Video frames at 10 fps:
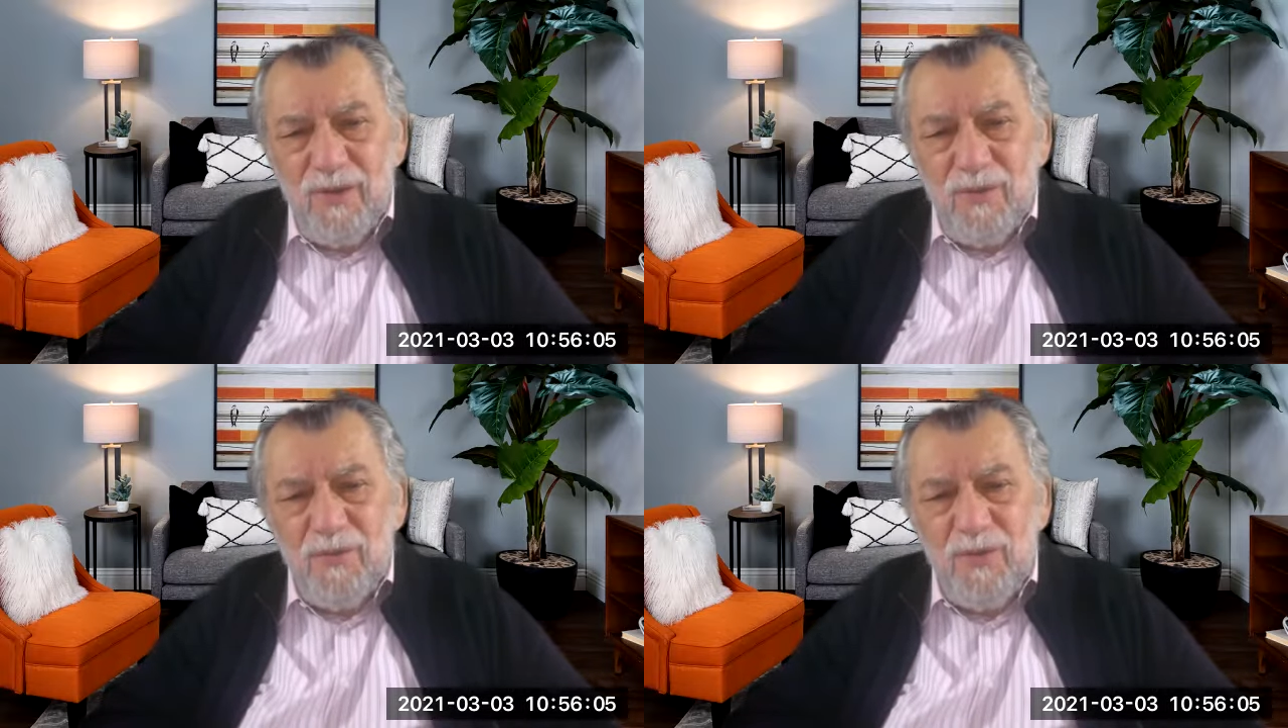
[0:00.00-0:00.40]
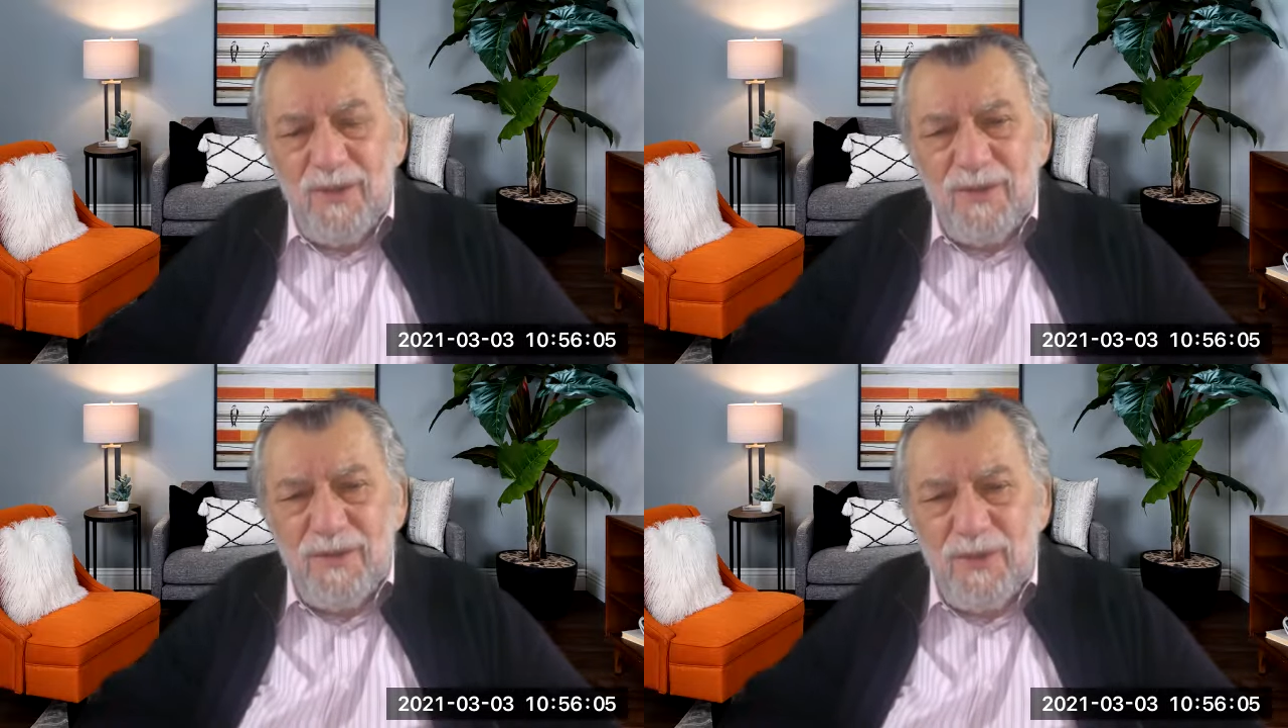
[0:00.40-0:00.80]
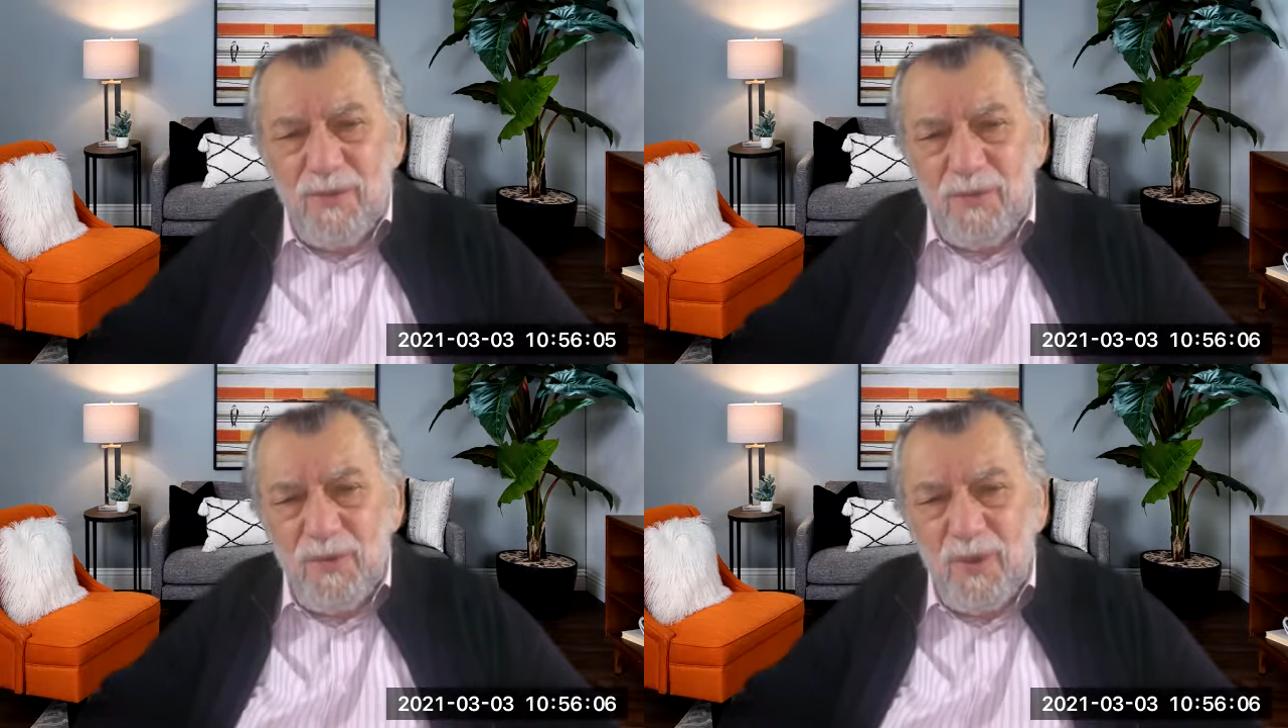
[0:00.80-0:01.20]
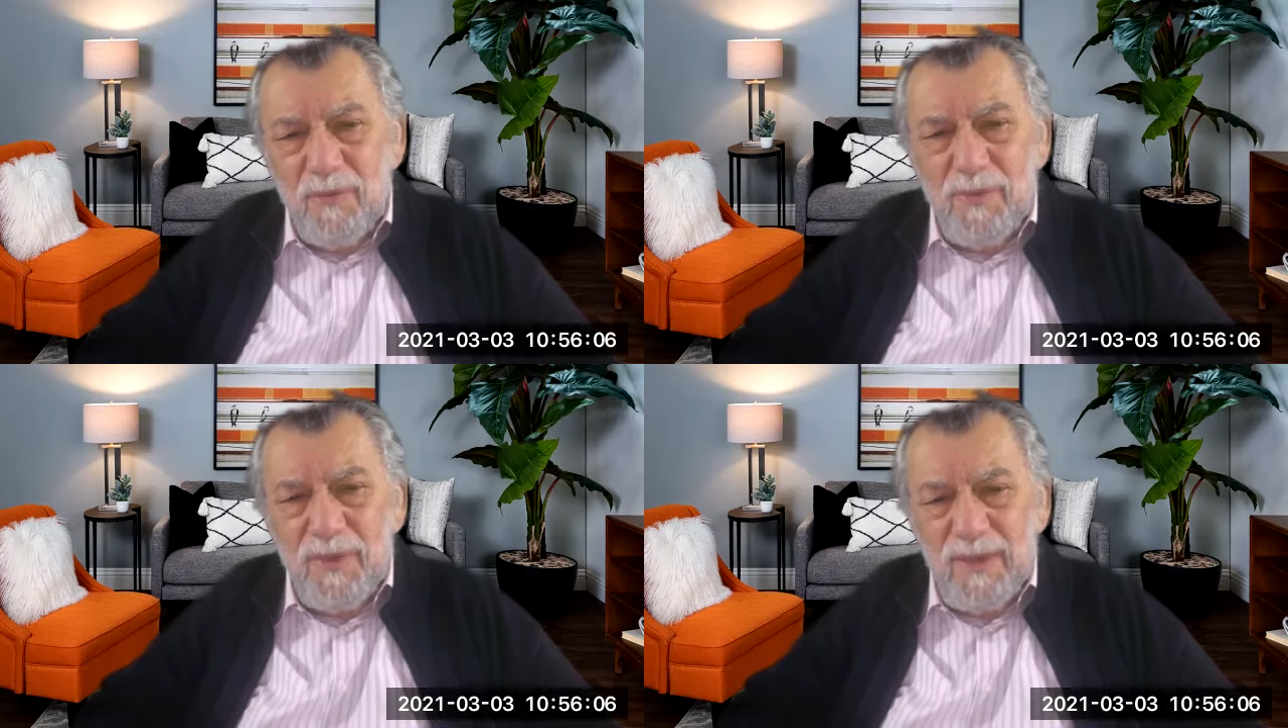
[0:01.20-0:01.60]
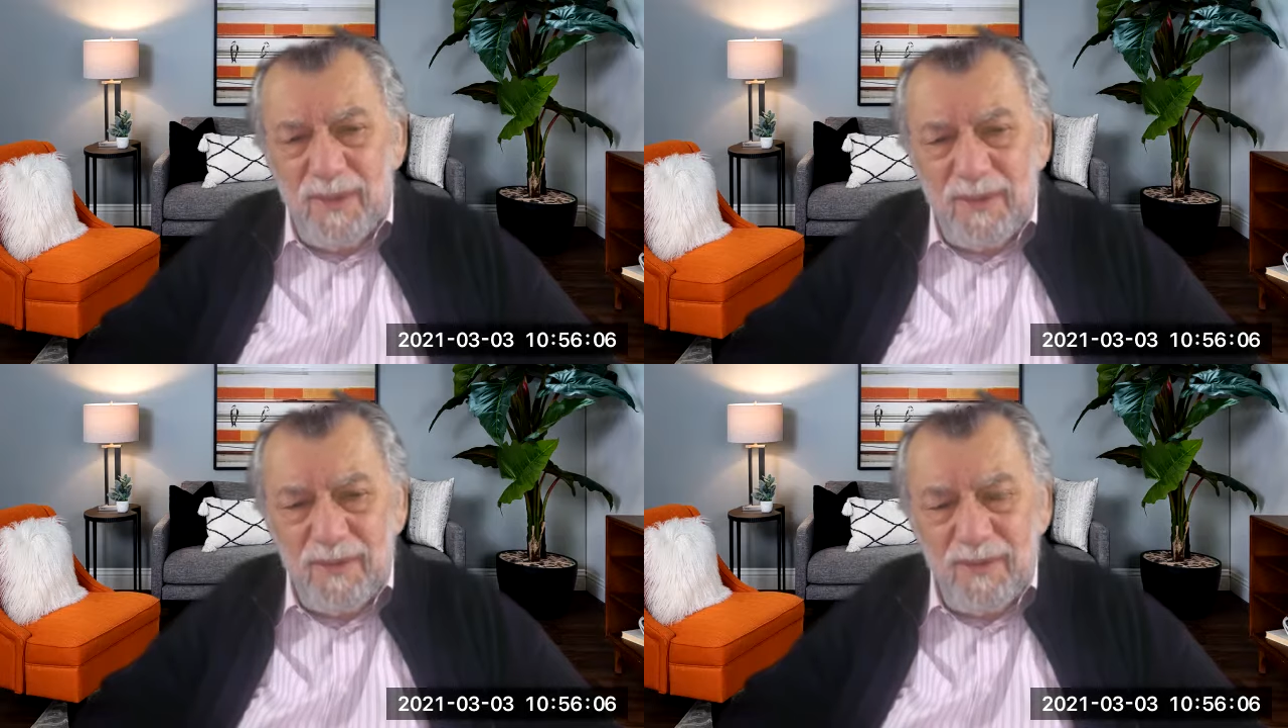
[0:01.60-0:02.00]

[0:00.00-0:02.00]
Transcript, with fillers: runs through our being,